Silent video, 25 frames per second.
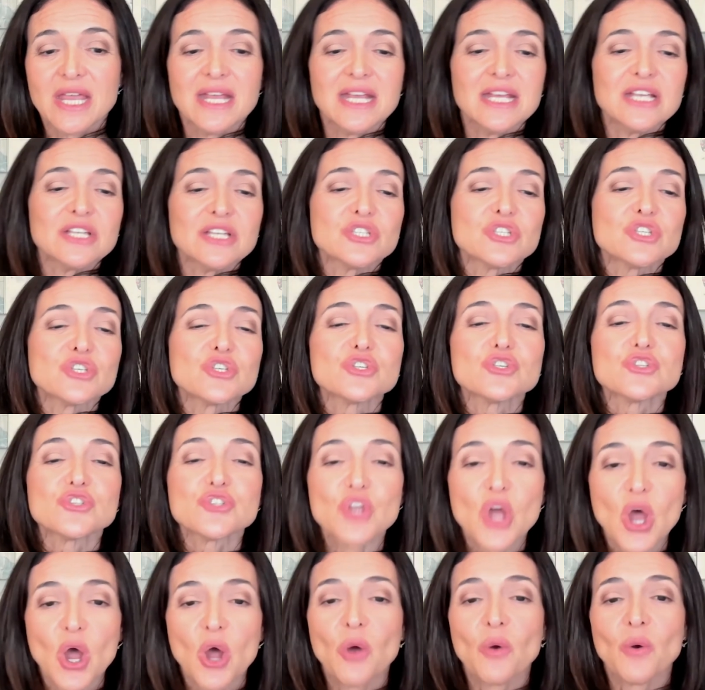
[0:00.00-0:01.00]
is
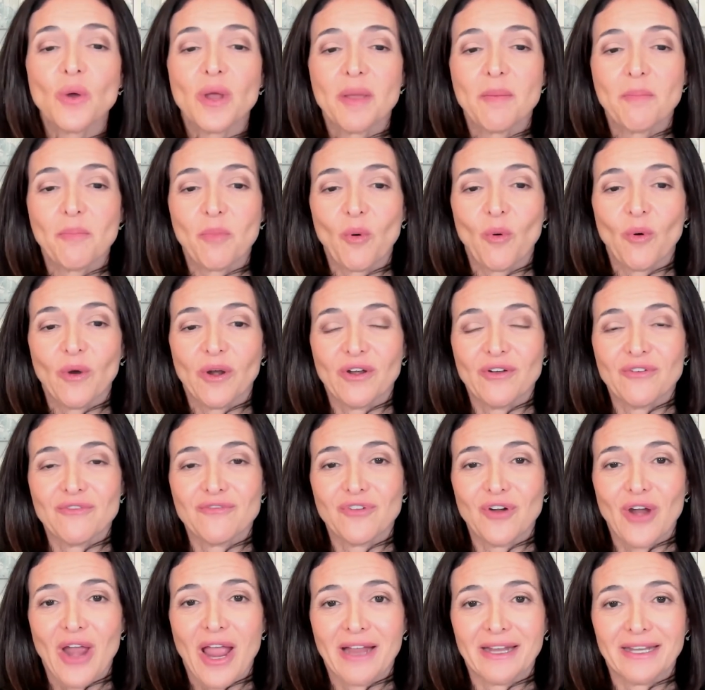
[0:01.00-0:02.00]
so important
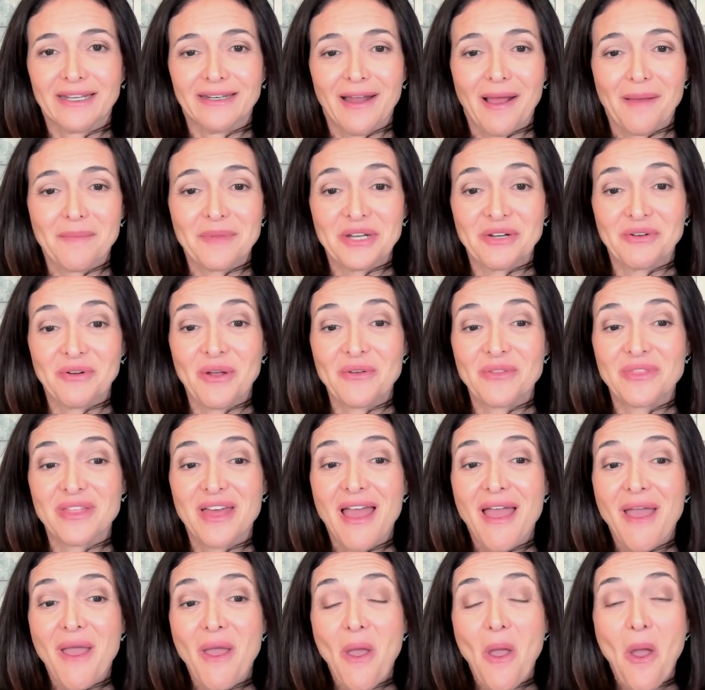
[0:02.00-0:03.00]
for economic growth.
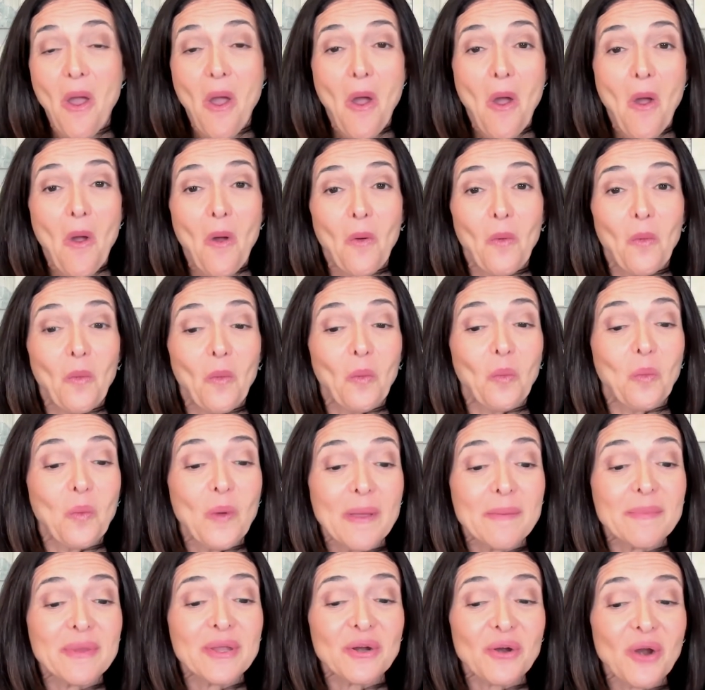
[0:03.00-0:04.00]

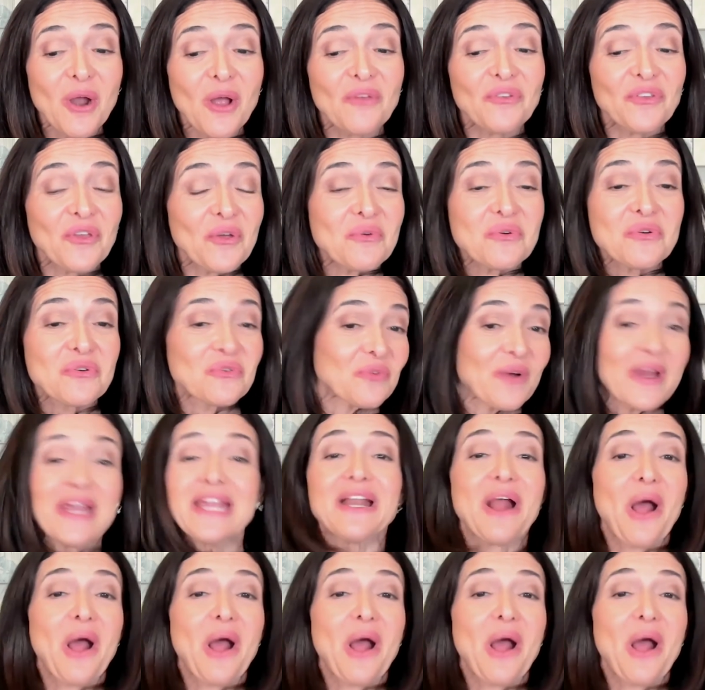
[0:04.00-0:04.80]
Women are also great